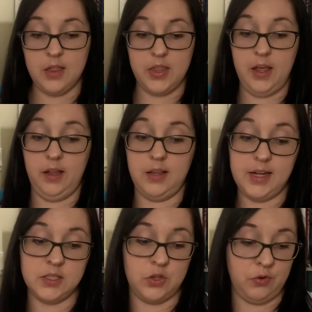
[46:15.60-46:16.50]
The
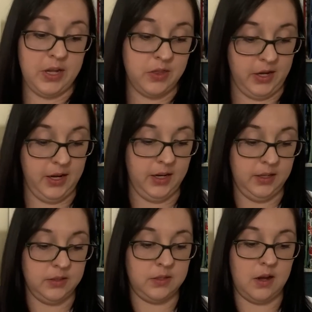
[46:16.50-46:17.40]
last three
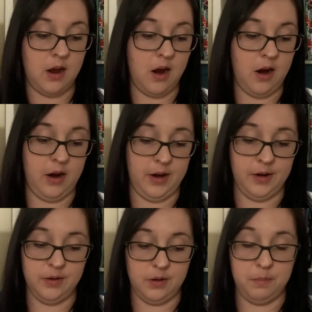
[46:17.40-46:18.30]
things
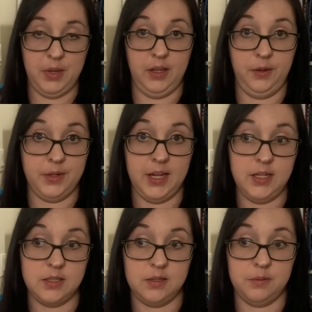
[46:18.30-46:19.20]
are Mill Hill
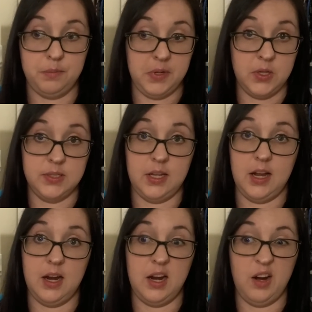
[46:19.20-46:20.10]
kits, because
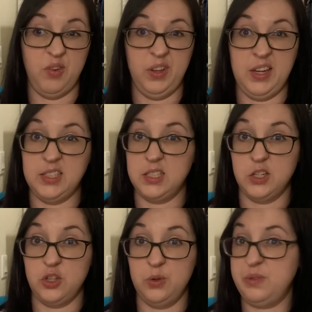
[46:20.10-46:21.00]
I really like
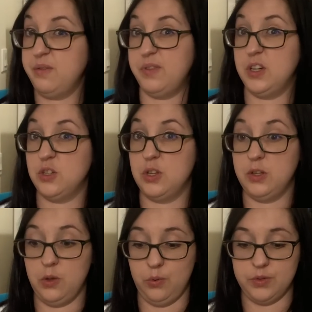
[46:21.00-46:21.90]
stitching those and
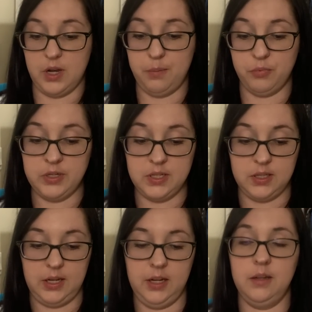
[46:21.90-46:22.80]
finishing those up
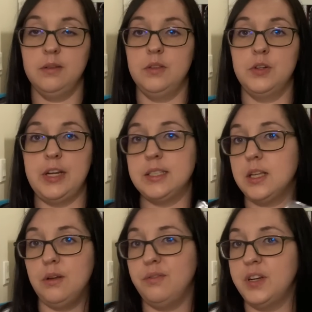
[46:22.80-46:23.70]
recently. They're nice
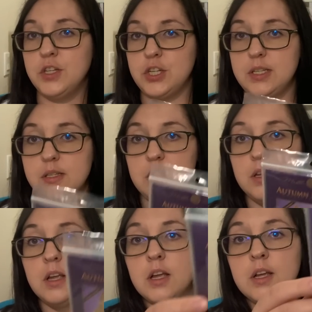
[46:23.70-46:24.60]
little finishes.
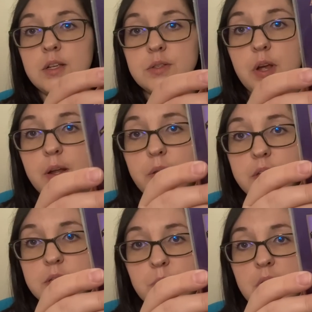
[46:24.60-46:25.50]
So I got
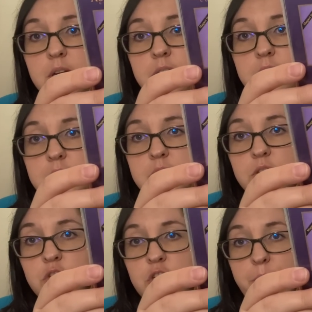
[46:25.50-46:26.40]
this one. This
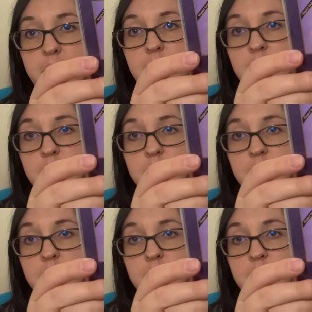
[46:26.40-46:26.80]
is Chippy.